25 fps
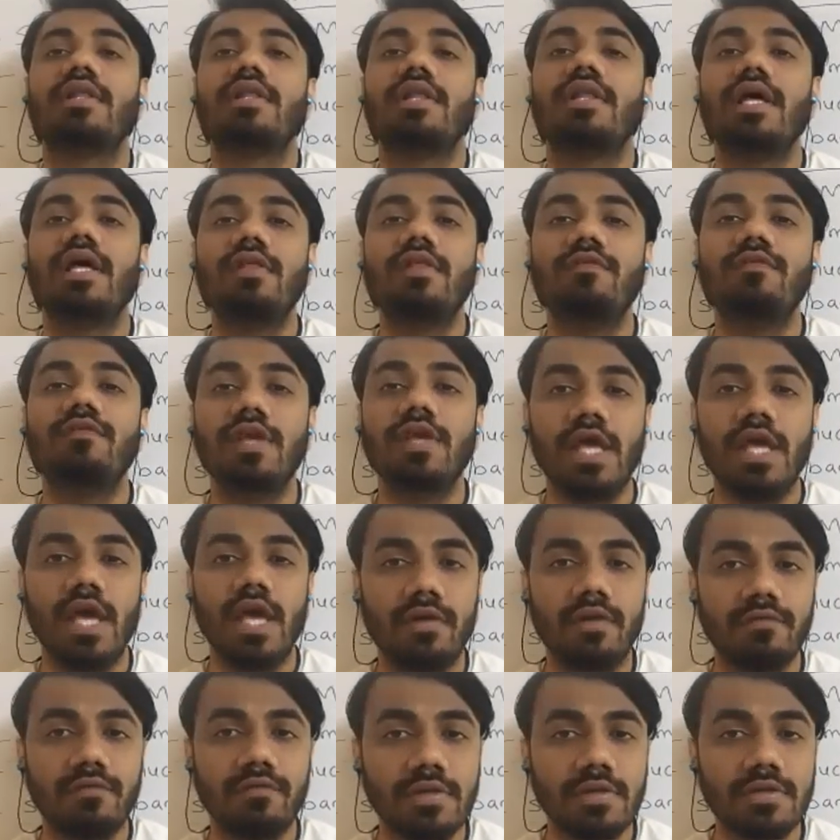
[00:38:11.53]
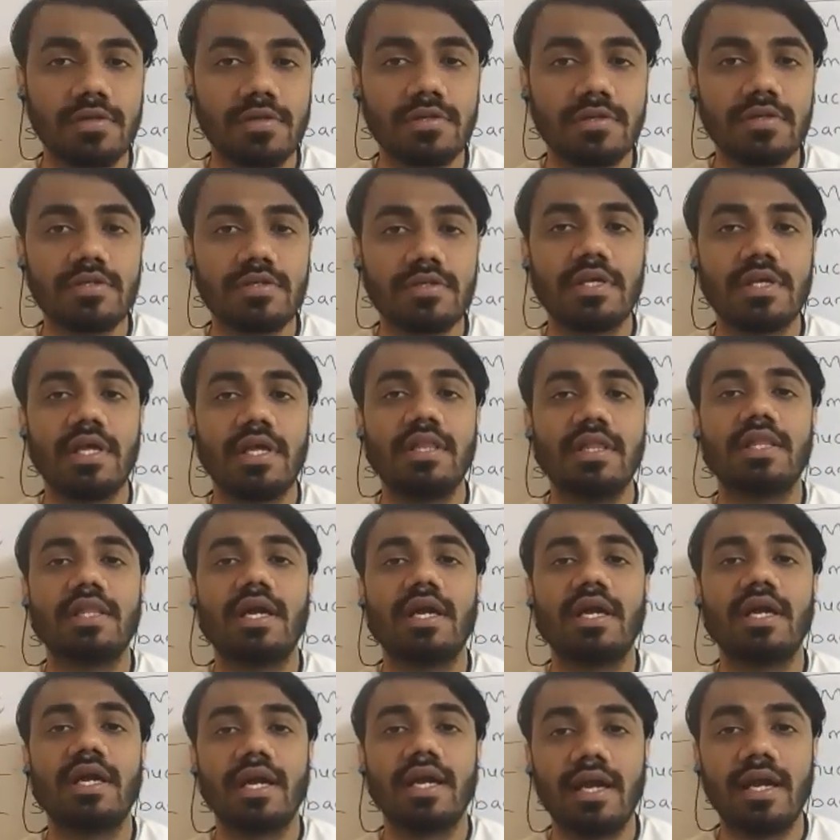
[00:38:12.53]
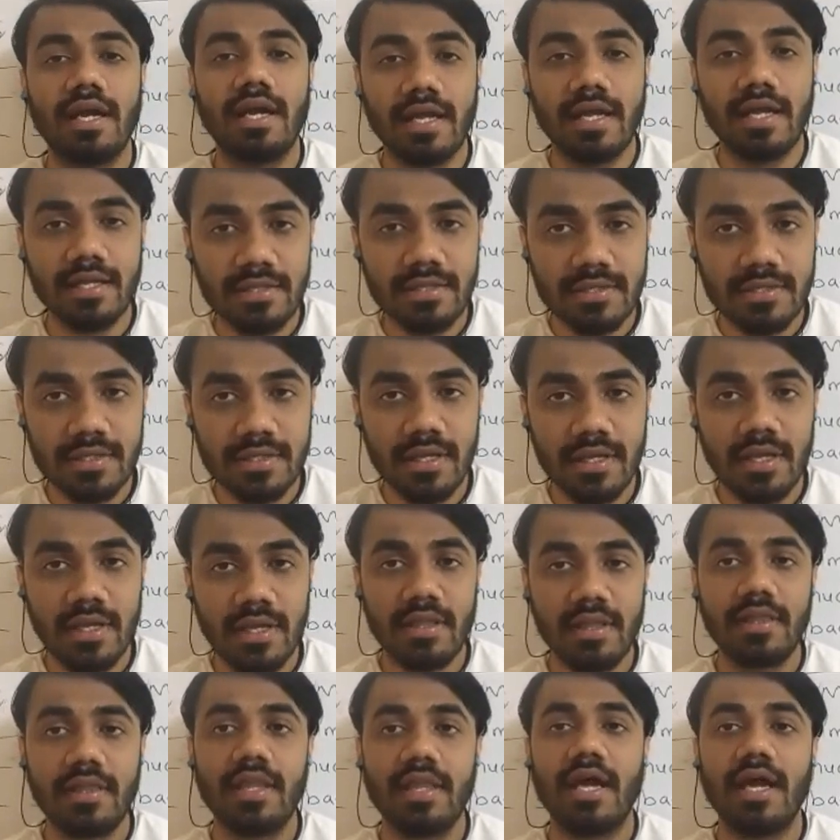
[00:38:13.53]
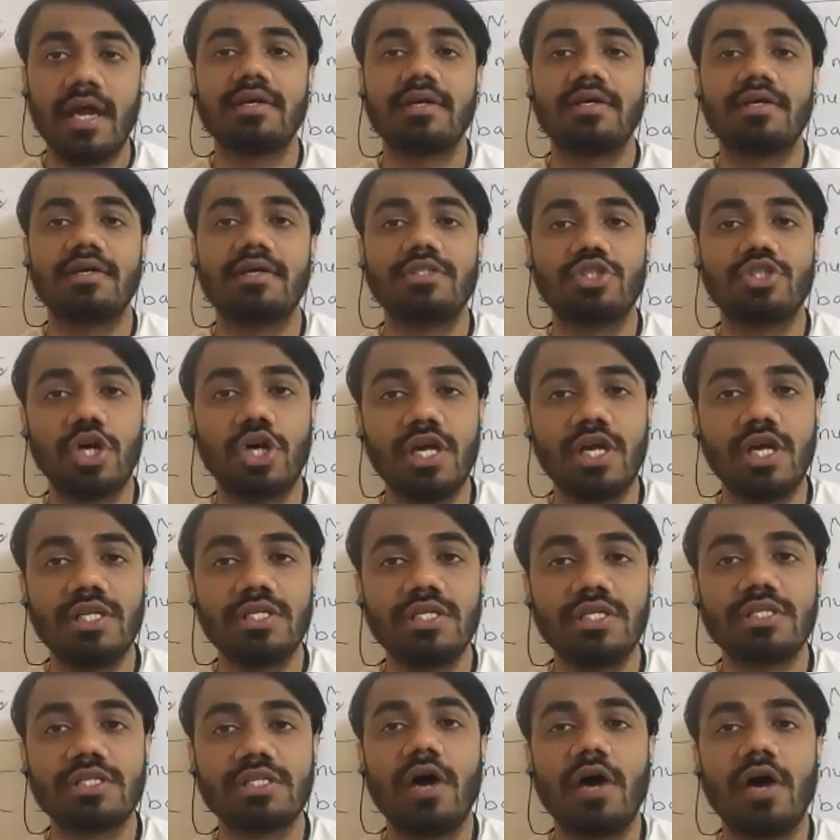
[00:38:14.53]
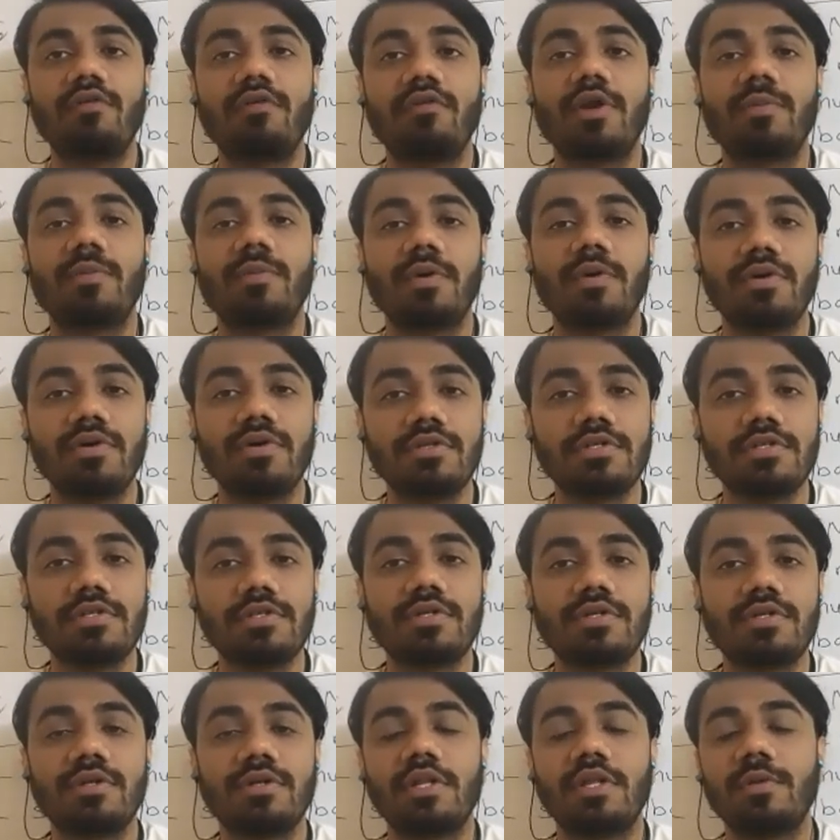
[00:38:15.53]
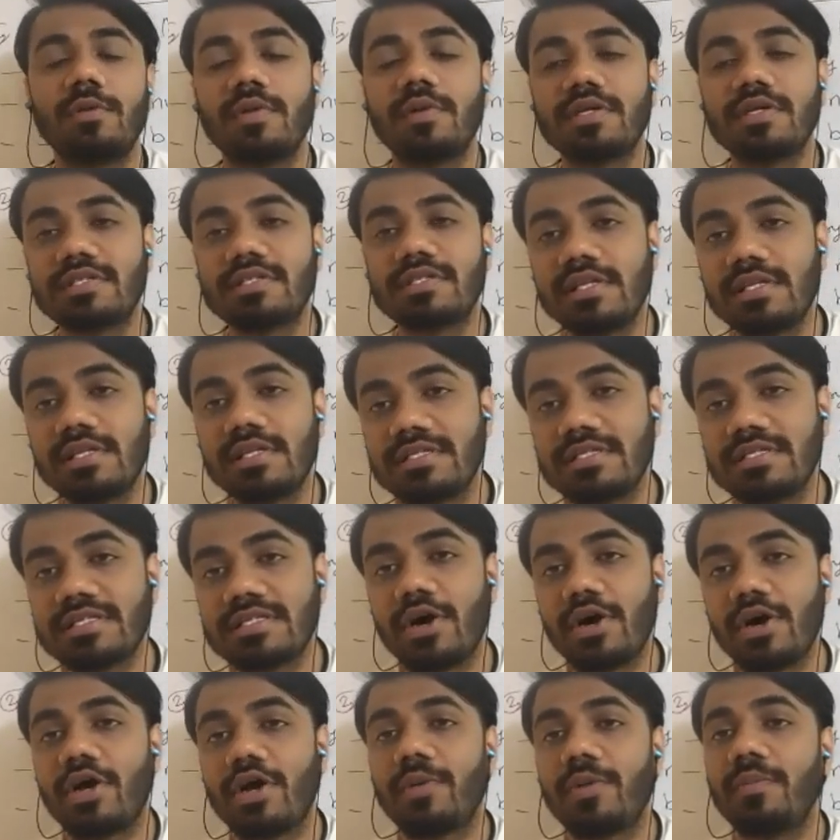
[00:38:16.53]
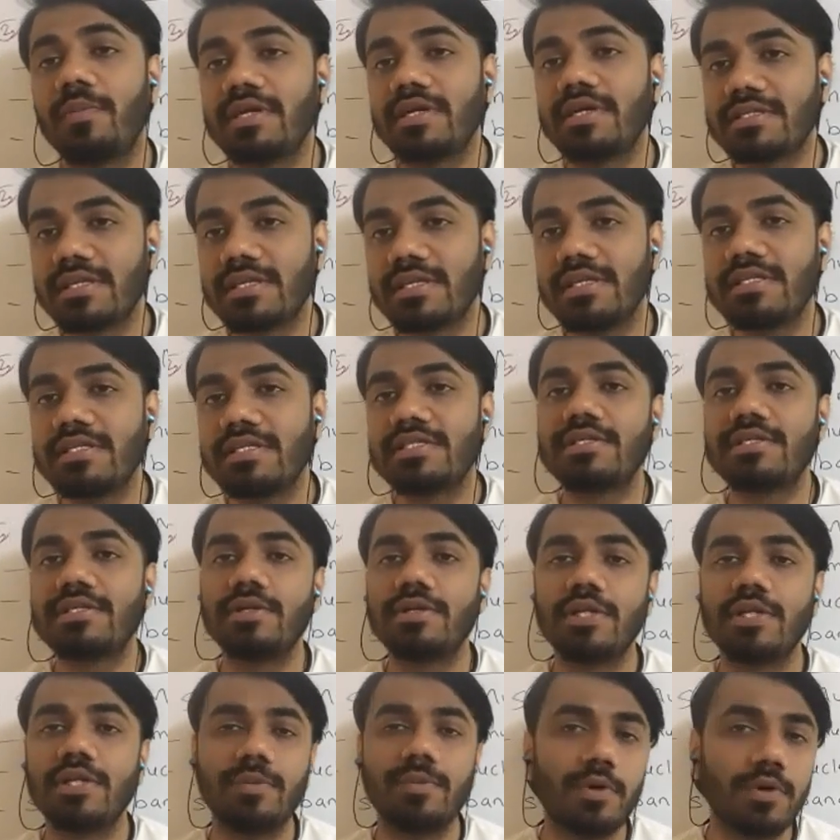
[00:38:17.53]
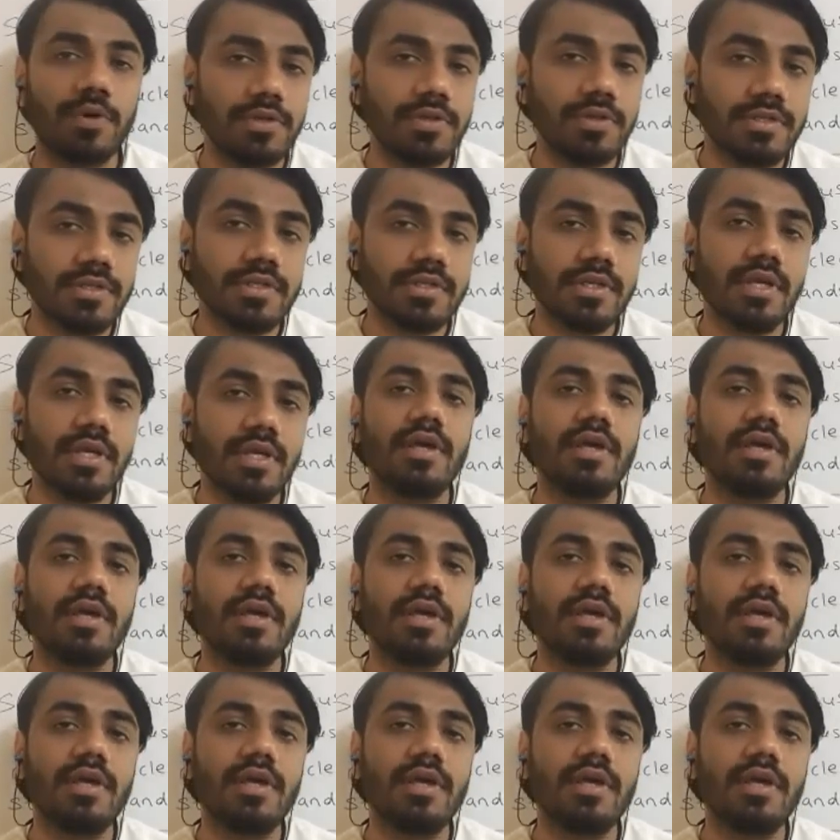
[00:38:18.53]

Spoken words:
Then we have also seen the tendons that joins our bones to the muscles or muscles to the bones.